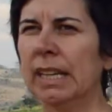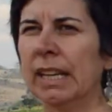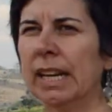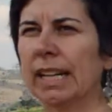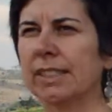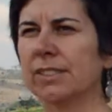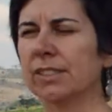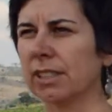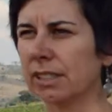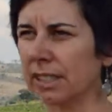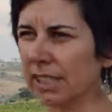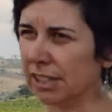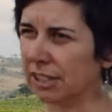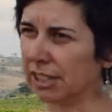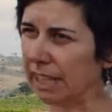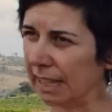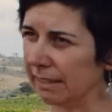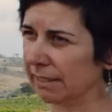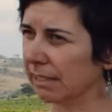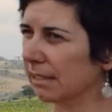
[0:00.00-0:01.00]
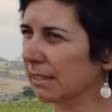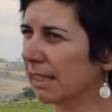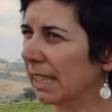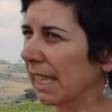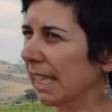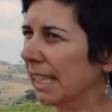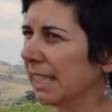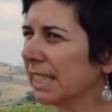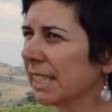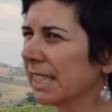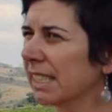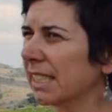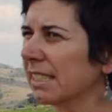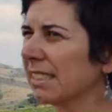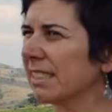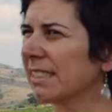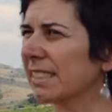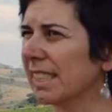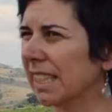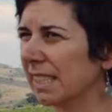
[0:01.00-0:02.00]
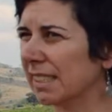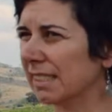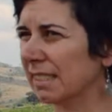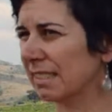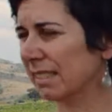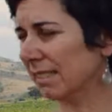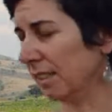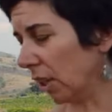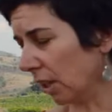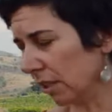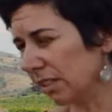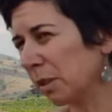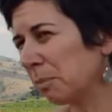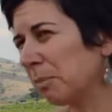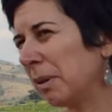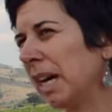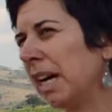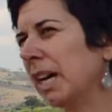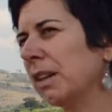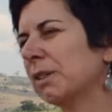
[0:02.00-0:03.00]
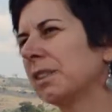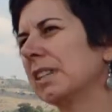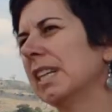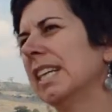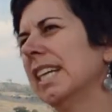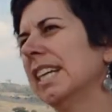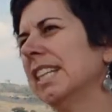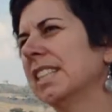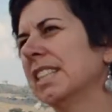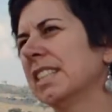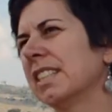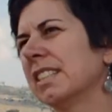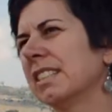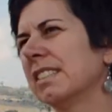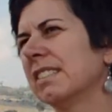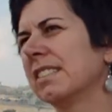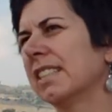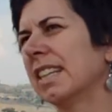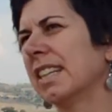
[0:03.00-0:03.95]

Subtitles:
I study gender relations and other power relations